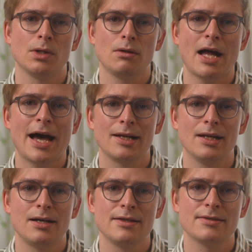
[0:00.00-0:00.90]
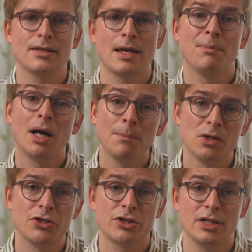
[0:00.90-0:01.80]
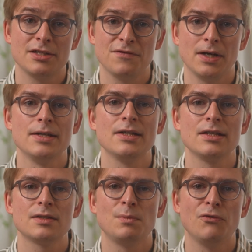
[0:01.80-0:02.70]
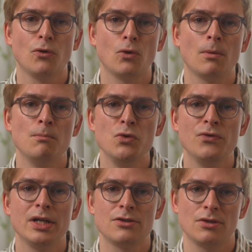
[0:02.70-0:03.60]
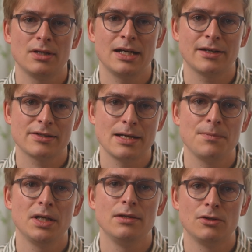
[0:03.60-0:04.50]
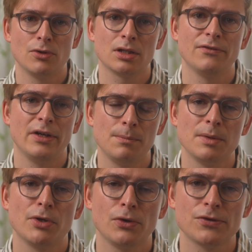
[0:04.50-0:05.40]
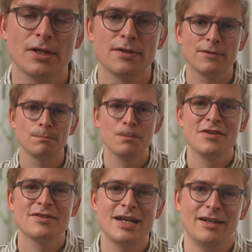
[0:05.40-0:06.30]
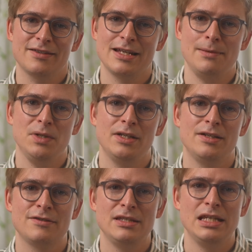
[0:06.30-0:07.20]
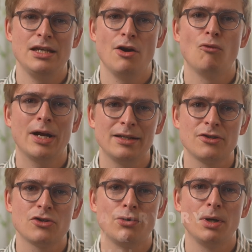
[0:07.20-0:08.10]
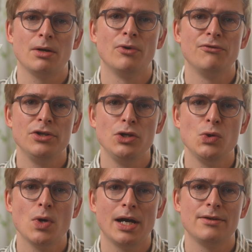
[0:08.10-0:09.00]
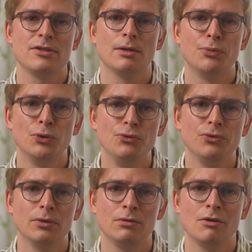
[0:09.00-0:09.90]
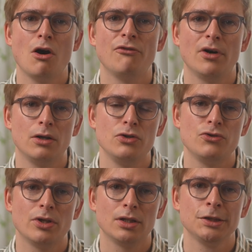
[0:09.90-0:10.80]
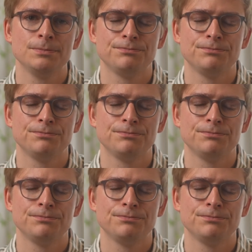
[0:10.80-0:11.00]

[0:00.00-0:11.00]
will analyze and publish its findings before moving to the next step in the drug development process. This next step is the regulatory review and approval of our new drug.